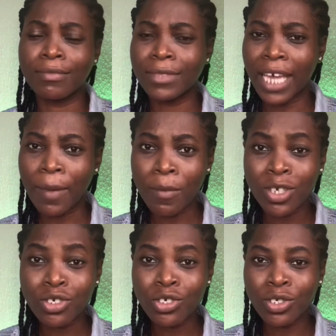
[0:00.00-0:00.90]

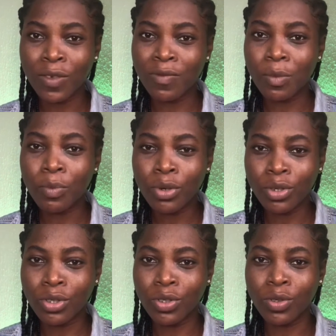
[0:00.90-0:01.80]
dimension of the
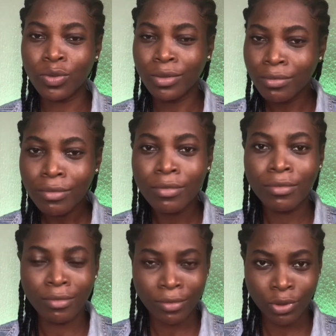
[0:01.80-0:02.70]
pond? Or,
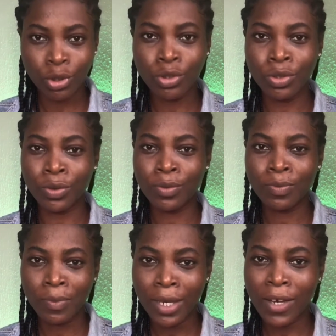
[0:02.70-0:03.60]
you know,
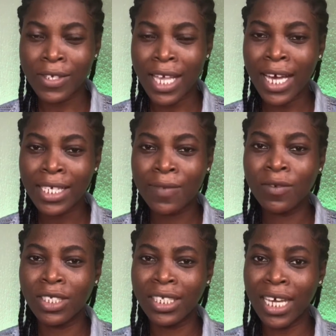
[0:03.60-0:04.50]
I was asking
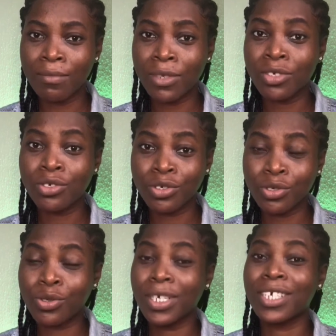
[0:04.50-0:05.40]
for the
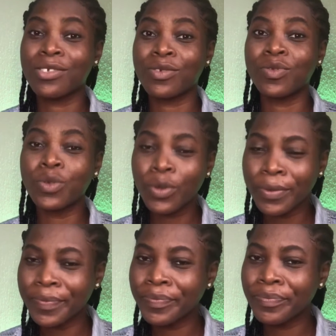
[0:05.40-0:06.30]
dimension so as to know